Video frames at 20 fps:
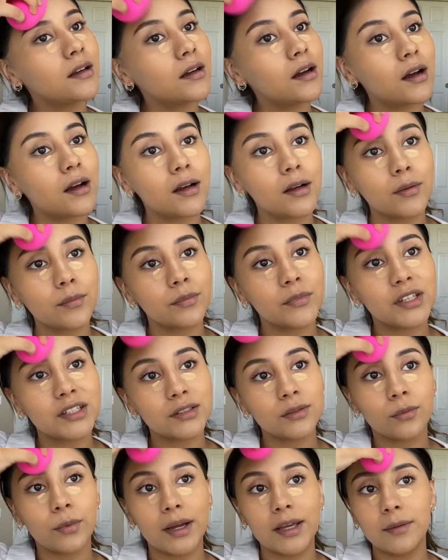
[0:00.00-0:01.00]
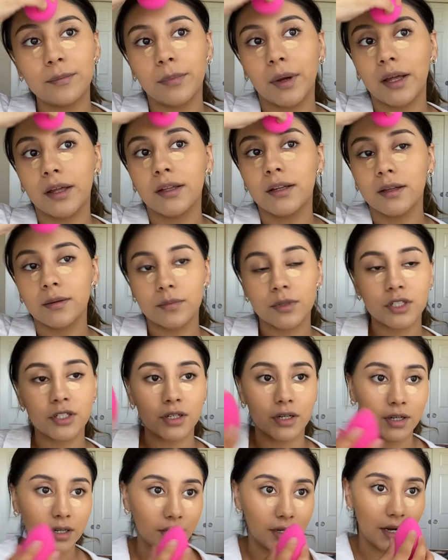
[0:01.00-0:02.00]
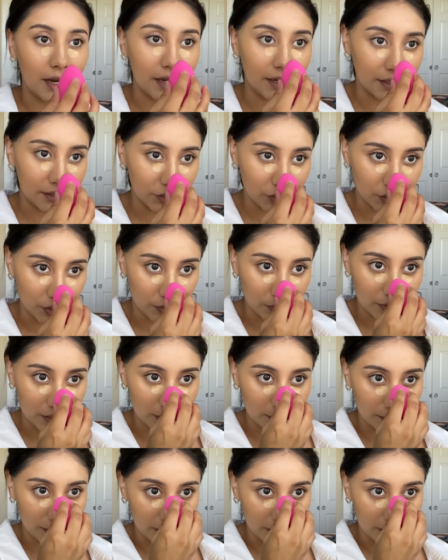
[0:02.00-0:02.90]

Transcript: button-up shirt I showed in my